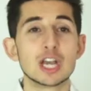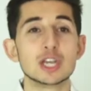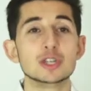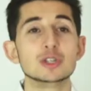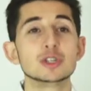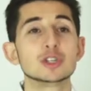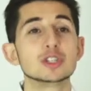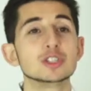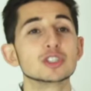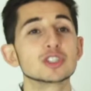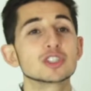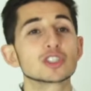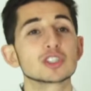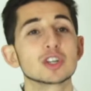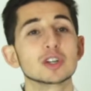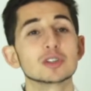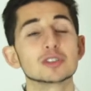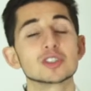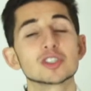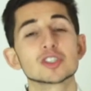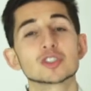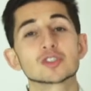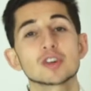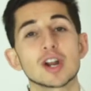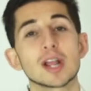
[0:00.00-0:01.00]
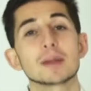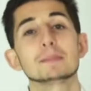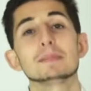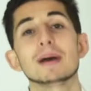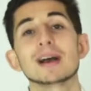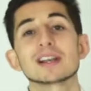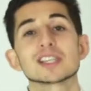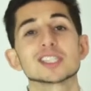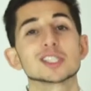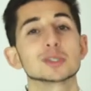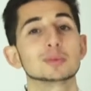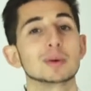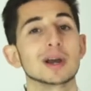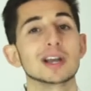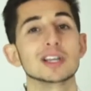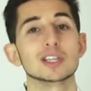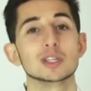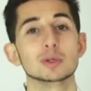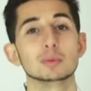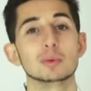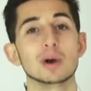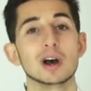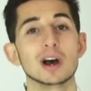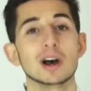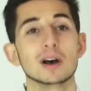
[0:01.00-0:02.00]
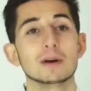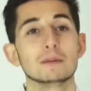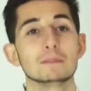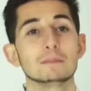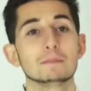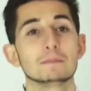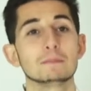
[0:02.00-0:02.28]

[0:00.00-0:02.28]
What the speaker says: You can just go straight back to where you were.